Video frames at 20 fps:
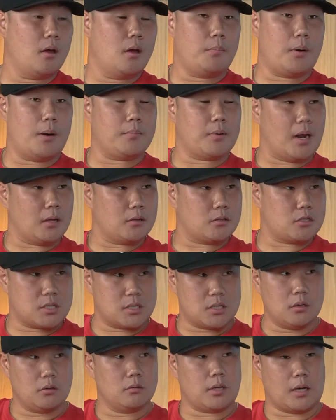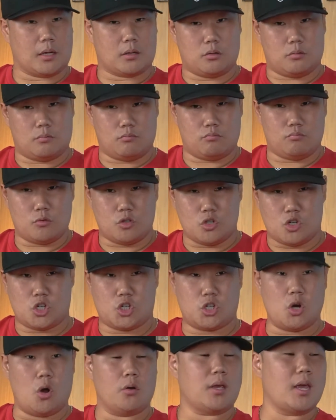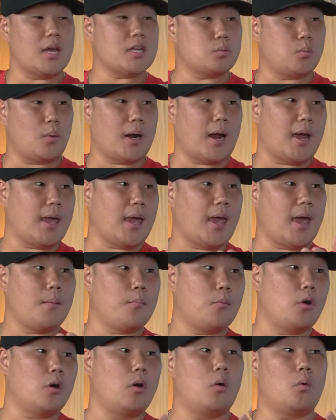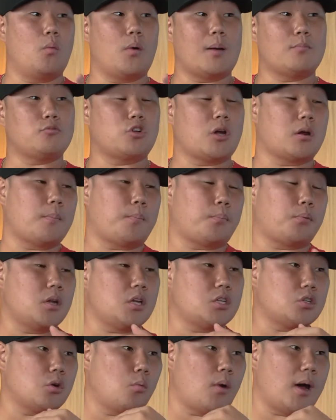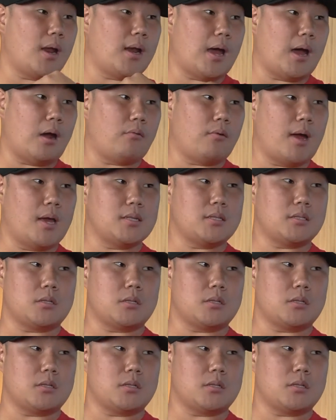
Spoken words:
But I'm going to still like showcase what I am or what I'm trying to preach or whatnot, right?